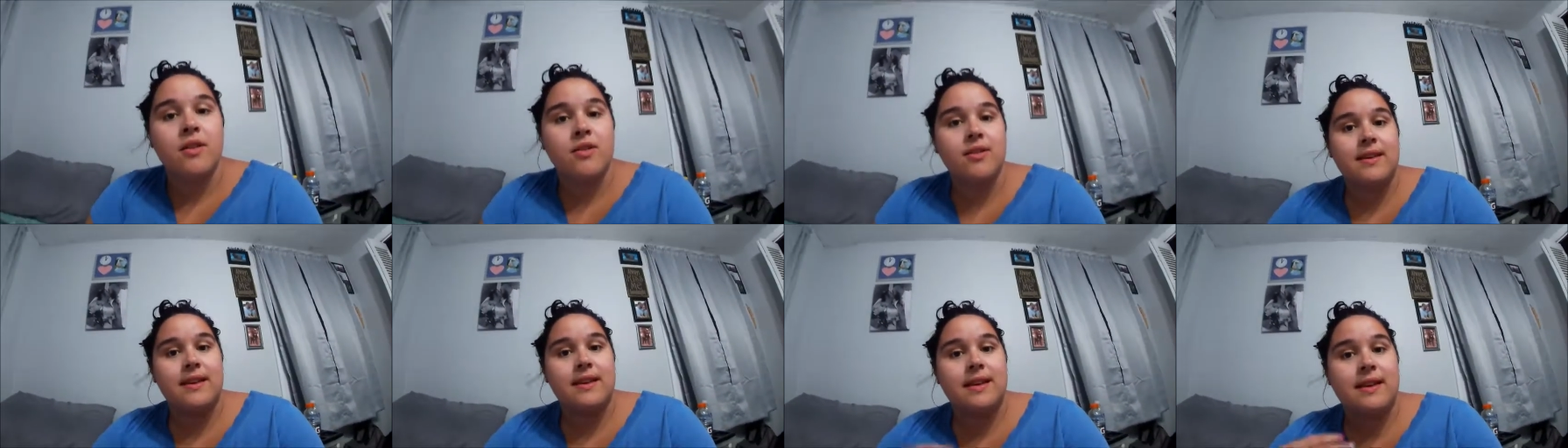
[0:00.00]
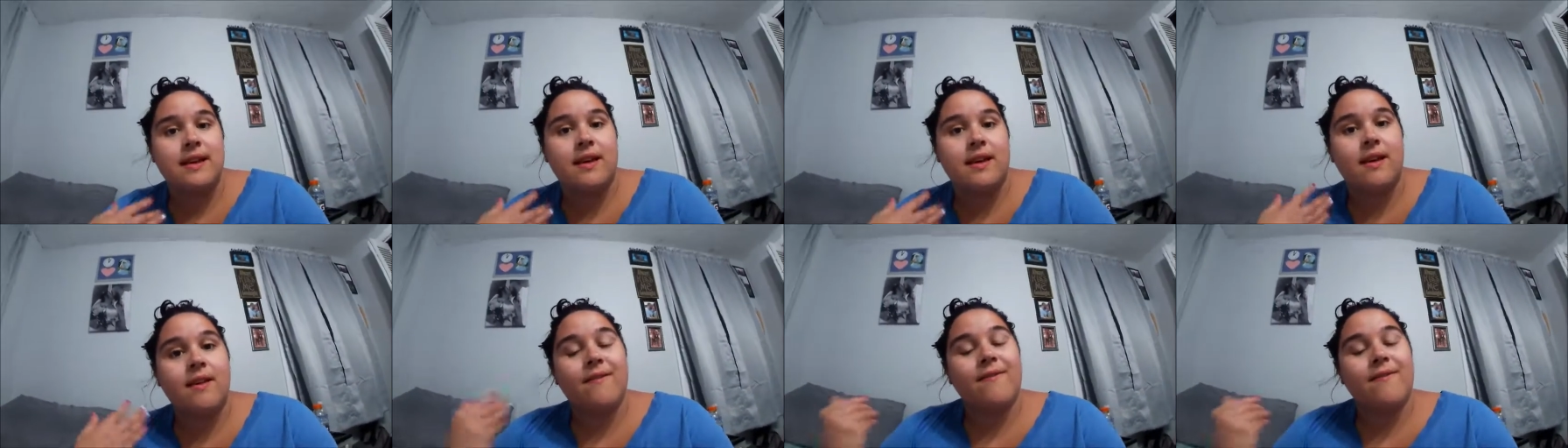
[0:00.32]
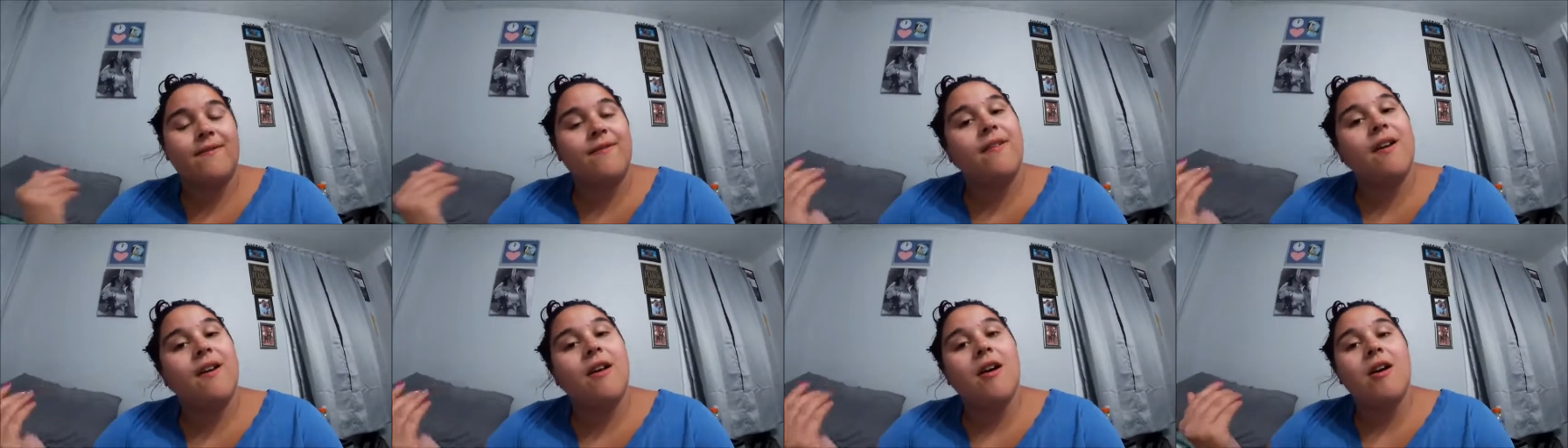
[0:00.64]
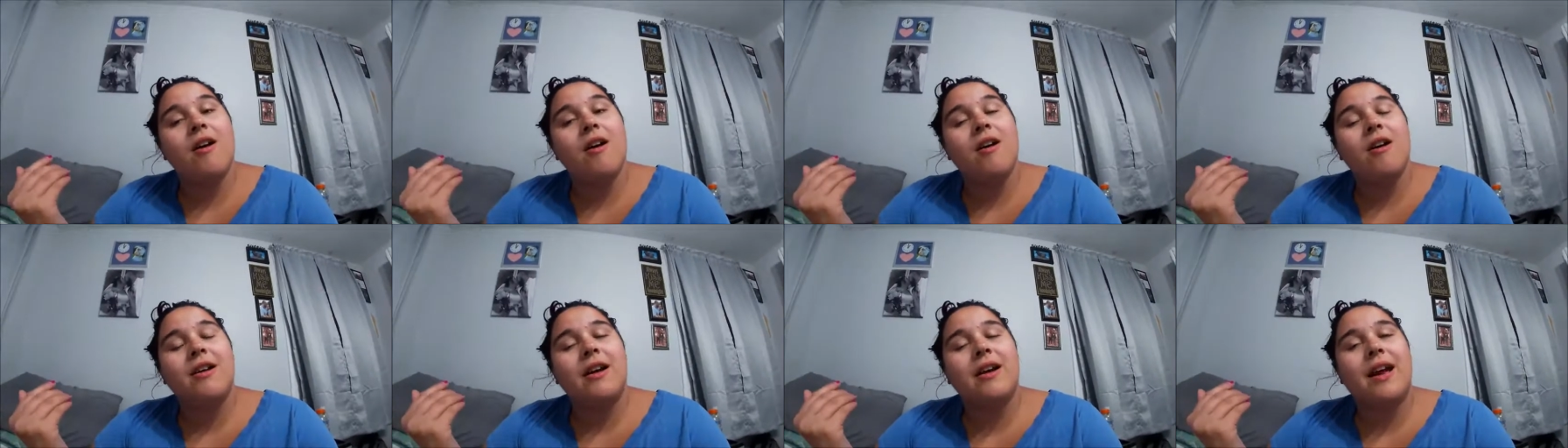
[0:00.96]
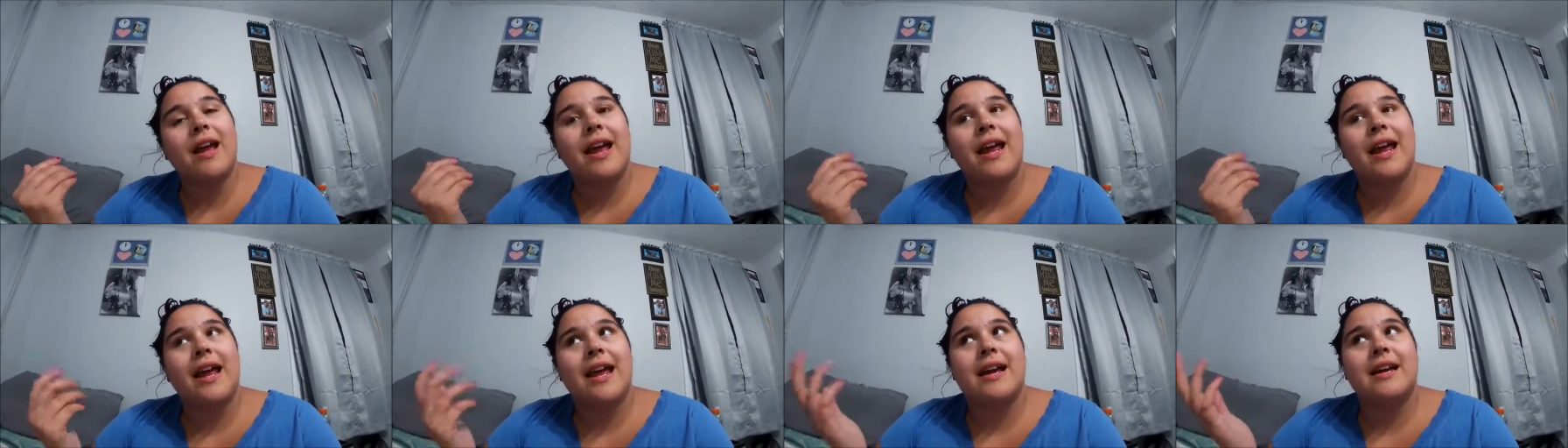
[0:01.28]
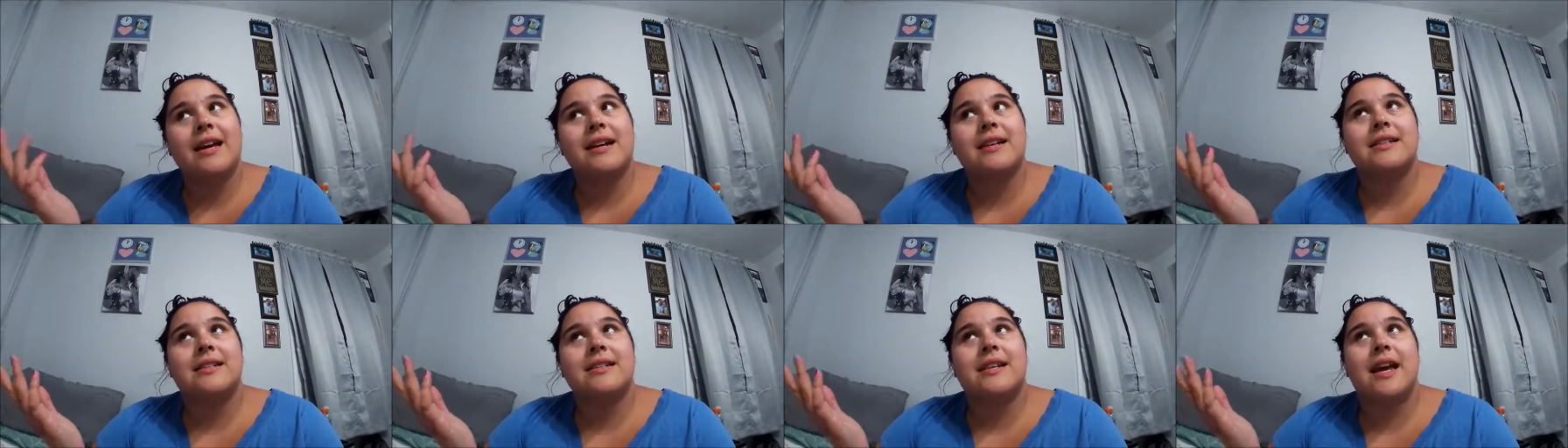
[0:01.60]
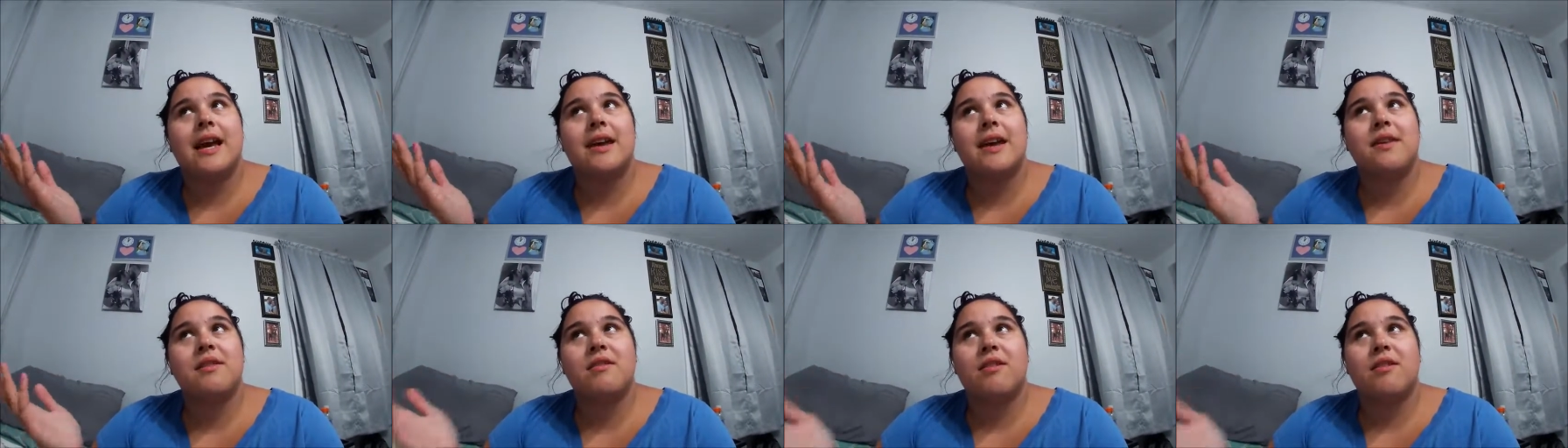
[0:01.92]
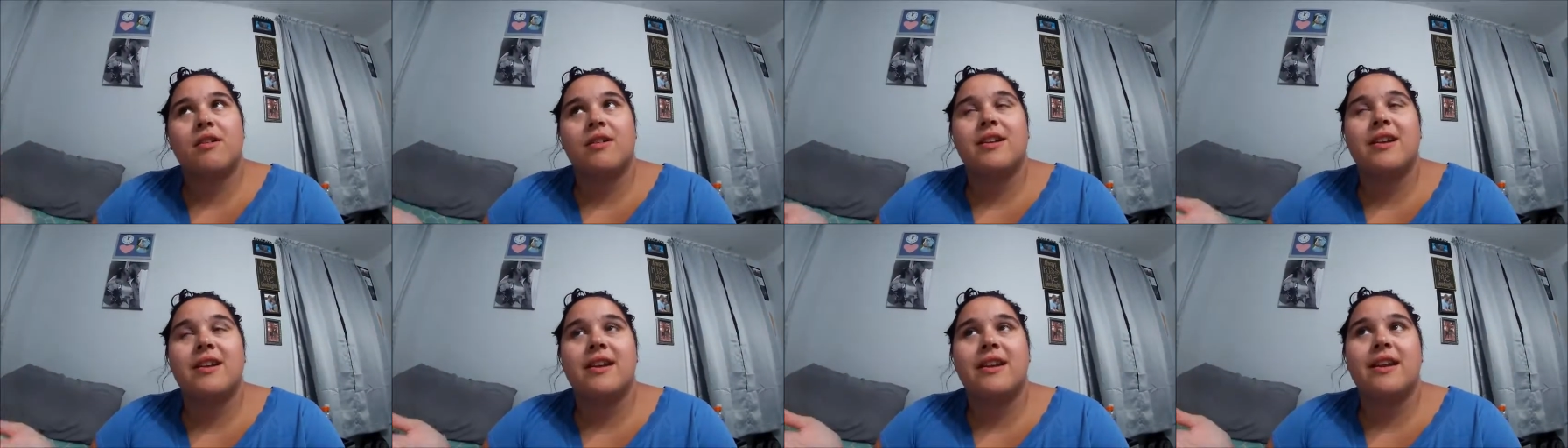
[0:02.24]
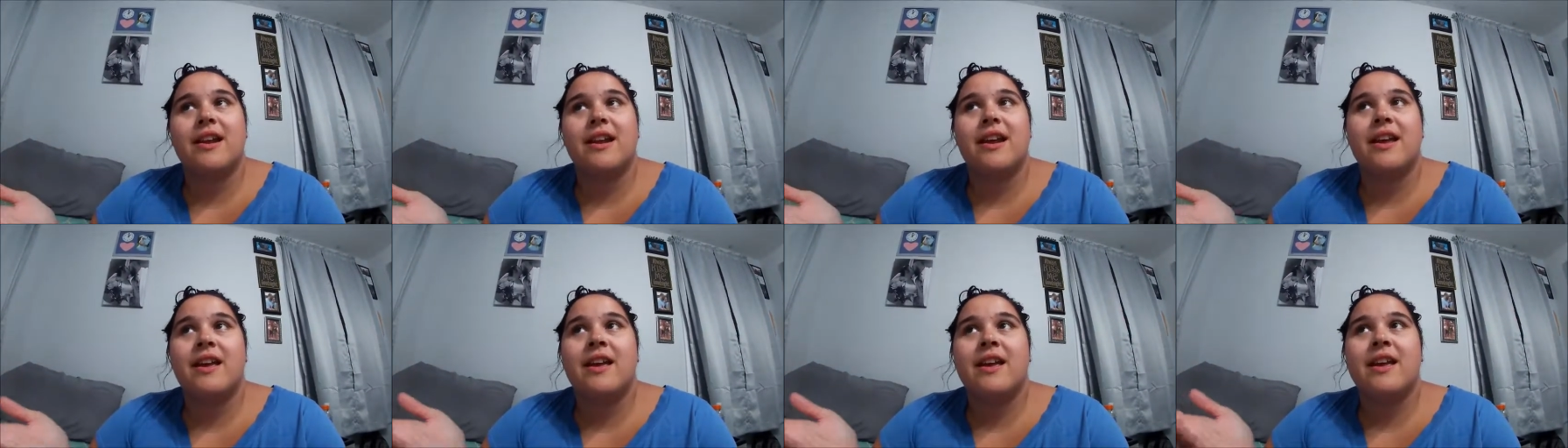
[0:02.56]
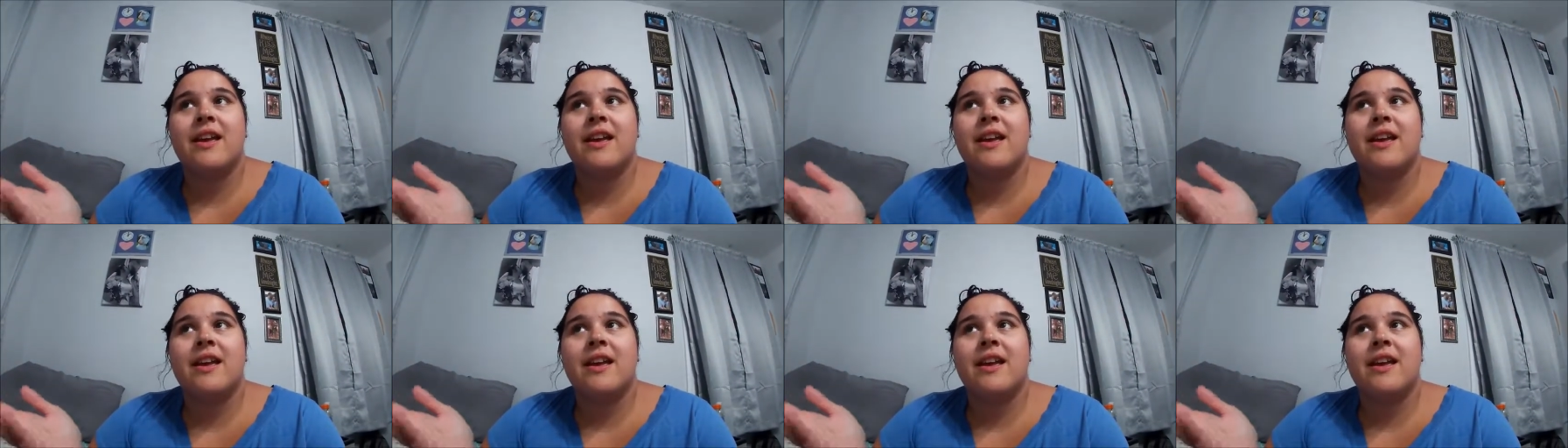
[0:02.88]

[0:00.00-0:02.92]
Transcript: the vlog and I started